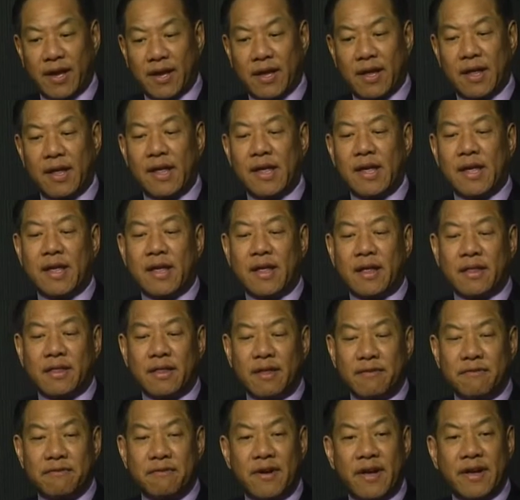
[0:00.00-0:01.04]
Mm-hmm.
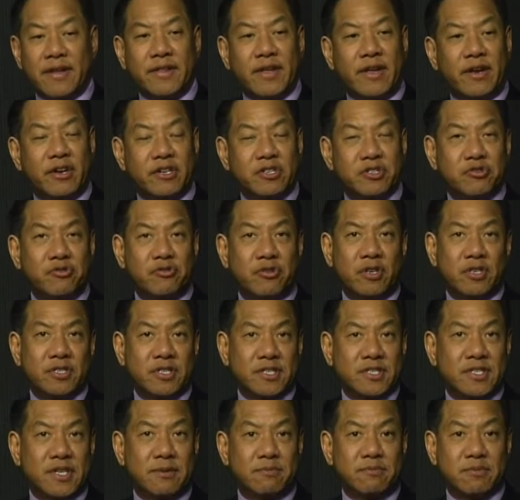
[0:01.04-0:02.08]
They find that attorneys are
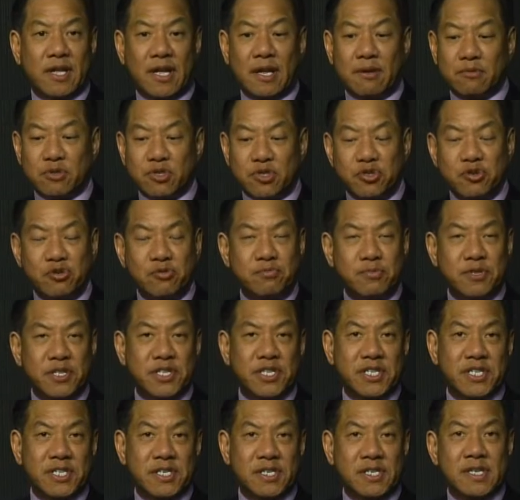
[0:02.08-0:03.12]
sometimes too
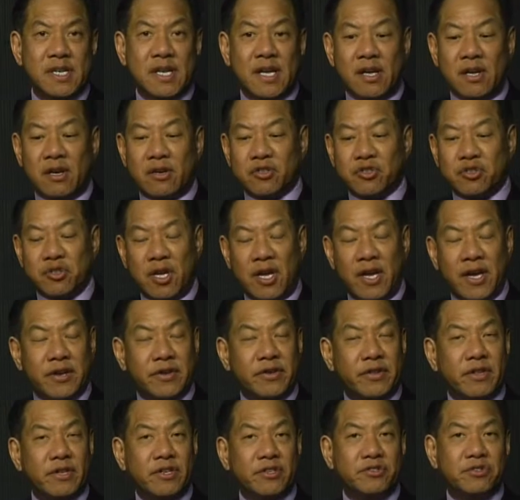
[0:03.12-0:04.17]
busy,
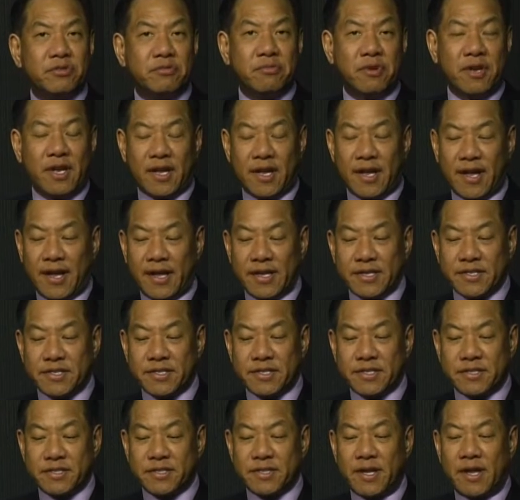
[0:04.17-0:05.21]
handling too many
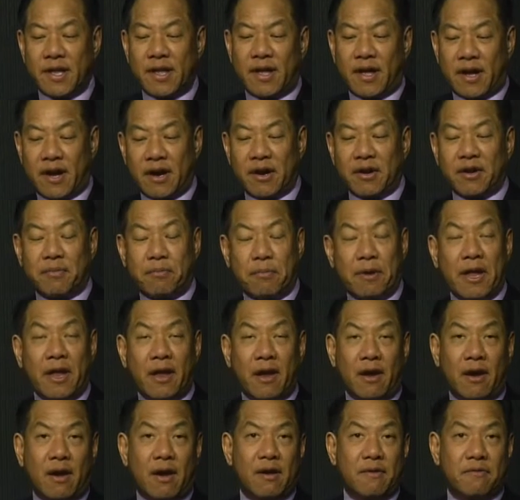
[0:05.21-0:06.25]
cases, aren't
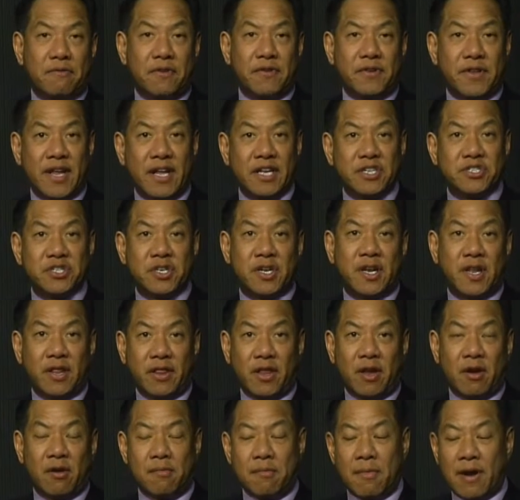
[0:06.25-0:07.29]
paying enough attention in
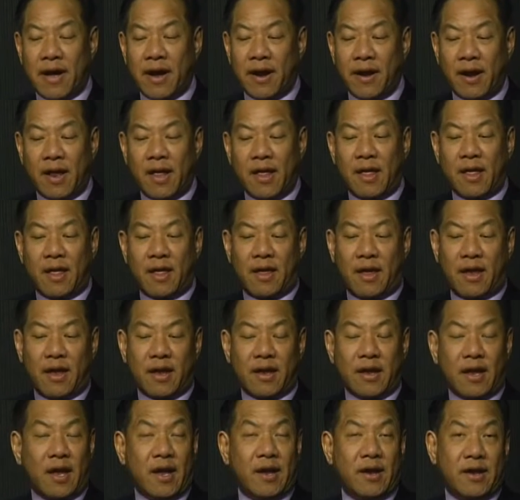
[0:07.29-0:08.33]
their mind,
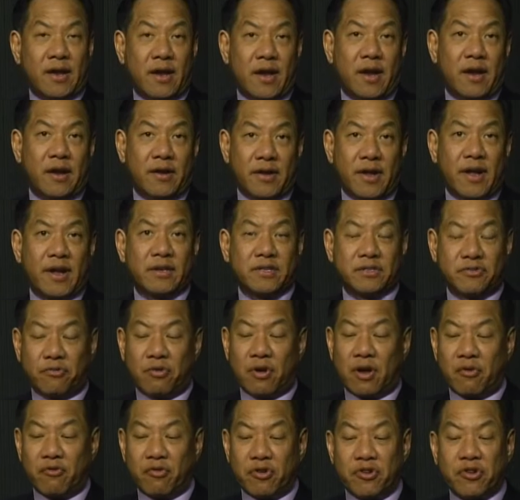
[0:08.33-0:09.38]
and aren't
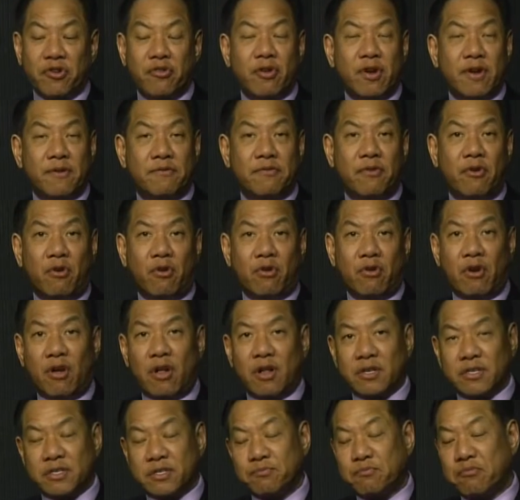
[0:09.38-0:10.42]
returning phone
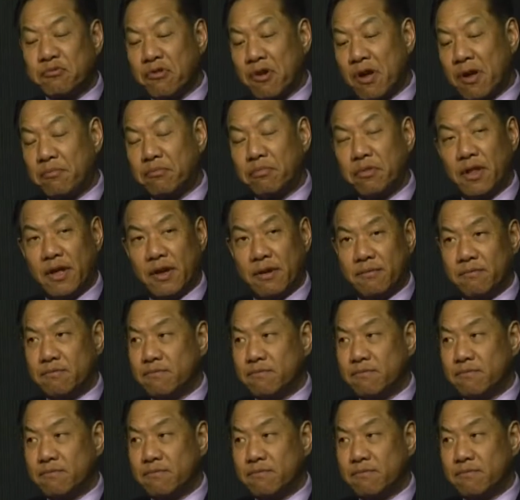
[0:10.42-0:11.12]
calls promptly.